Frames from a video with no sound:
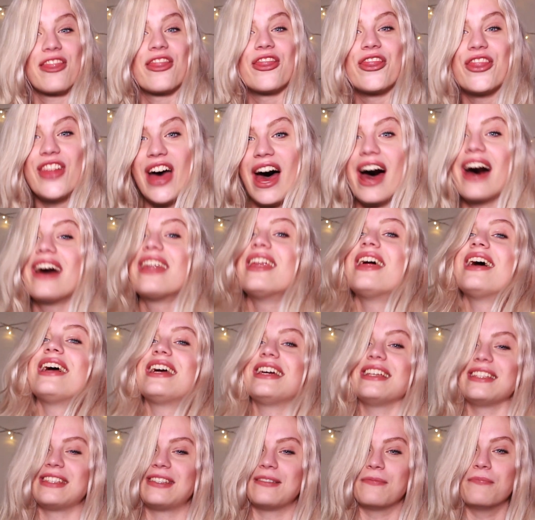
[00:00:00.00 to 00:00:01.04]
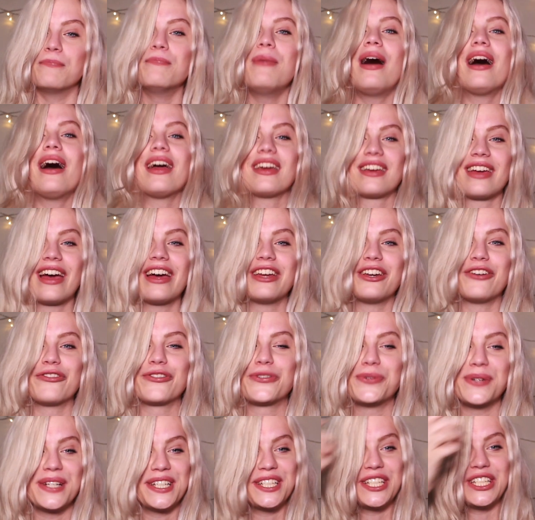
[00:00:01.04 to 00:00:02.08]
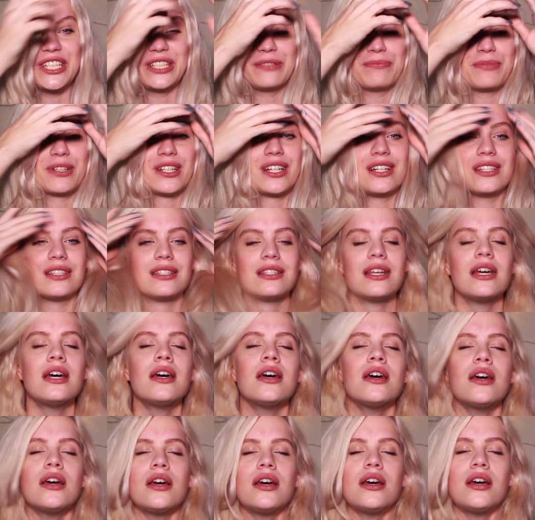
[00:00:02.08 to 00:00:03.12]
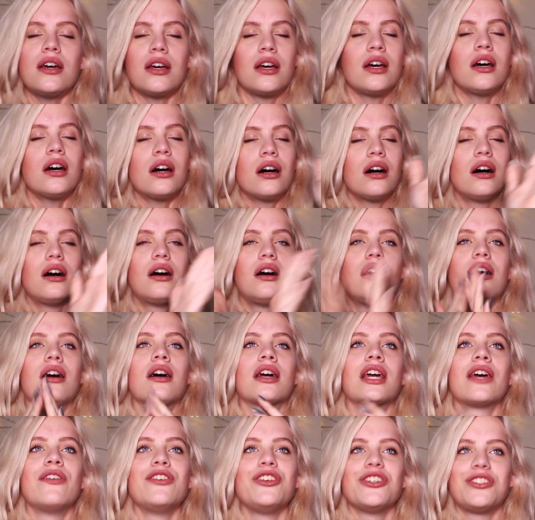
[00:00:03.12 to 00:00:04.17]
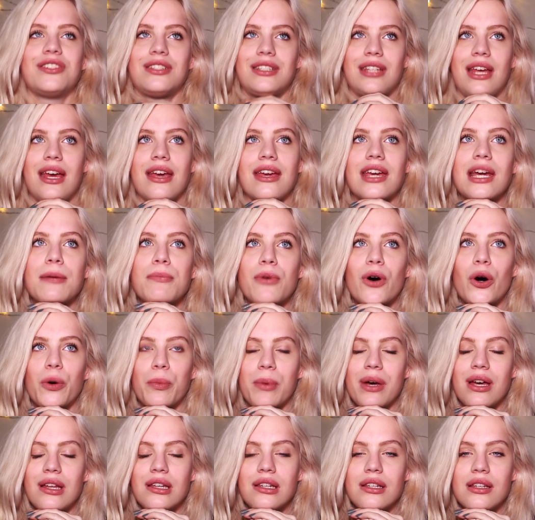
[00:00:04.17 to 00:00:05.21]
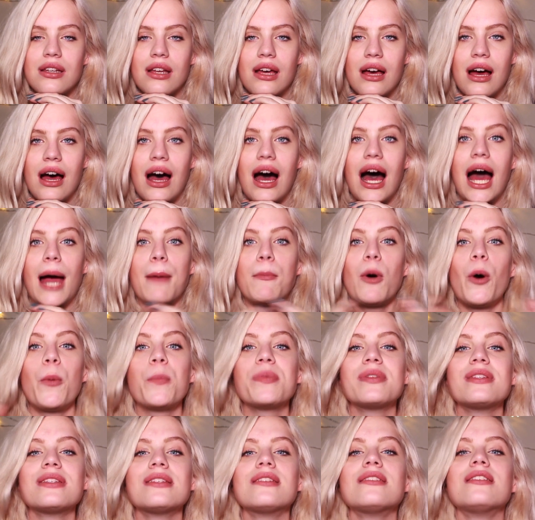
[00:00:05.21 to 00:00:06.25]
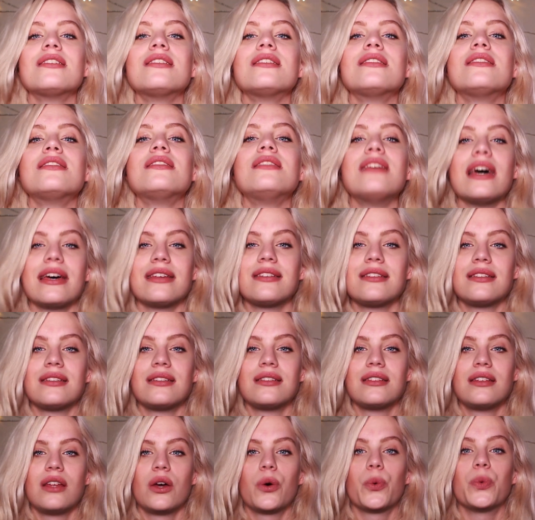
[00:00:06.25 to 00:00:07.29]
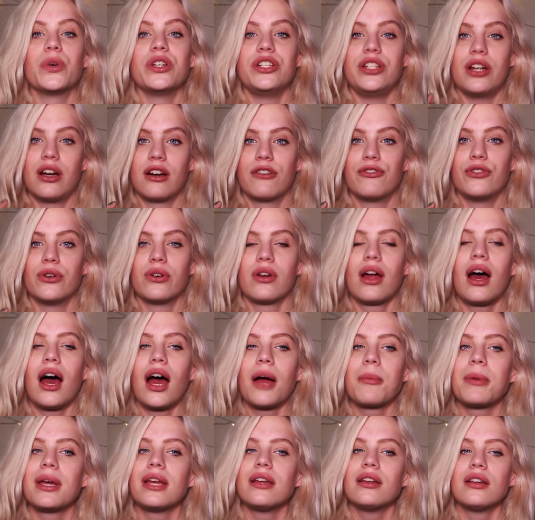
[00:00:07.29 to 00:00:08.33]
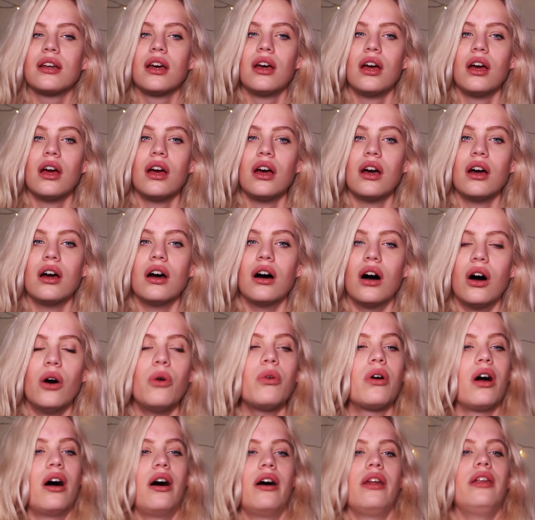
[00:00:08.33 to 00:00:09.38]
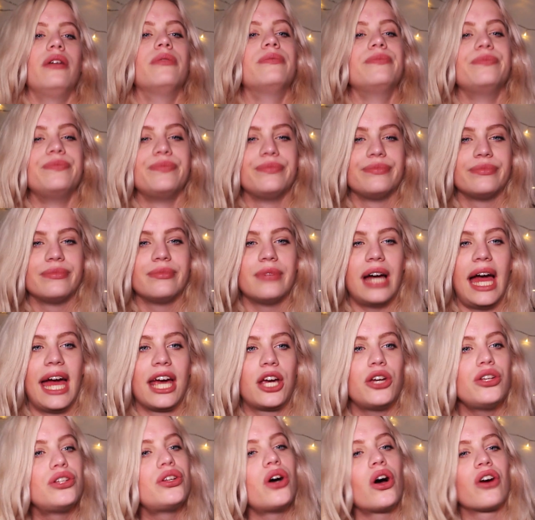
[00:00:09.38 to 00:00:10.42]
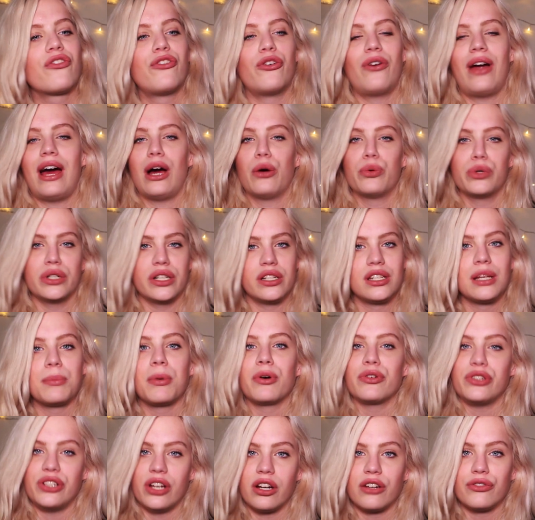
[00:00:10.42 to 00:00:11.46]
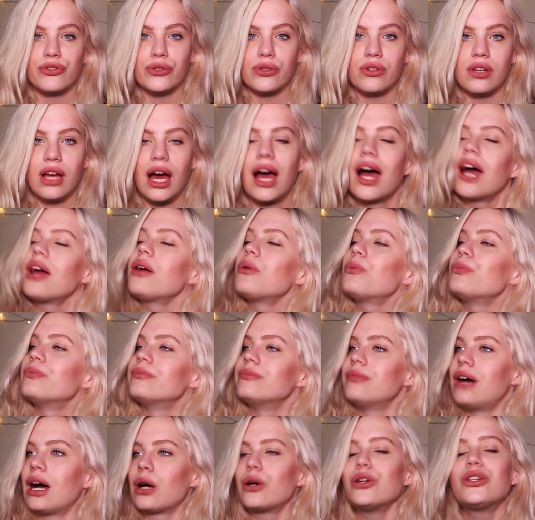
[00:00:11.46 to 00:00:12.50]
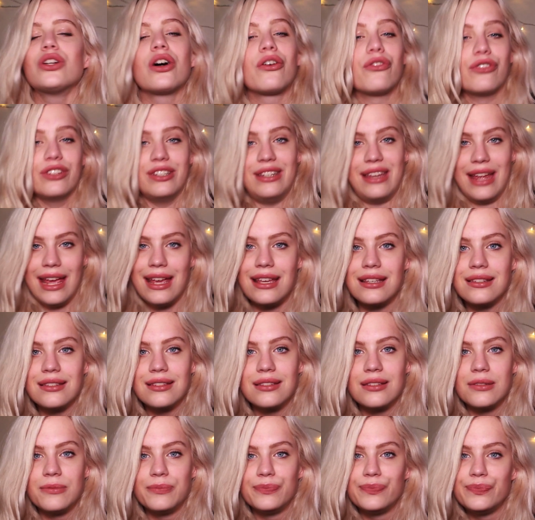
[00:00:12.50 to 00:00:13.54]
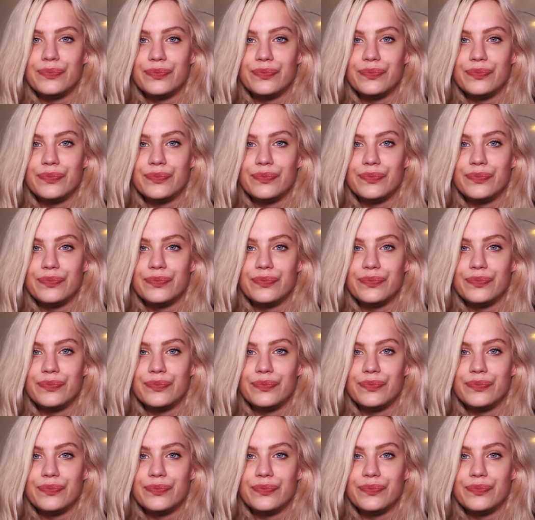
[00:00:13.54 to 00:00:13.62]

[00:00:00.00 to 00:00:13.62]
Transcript: That is my kind of question. Because, can we just take a moment? I'm obsessed with junk food. I mean, oh God. I could talk for hours about junk food. I could talk for days.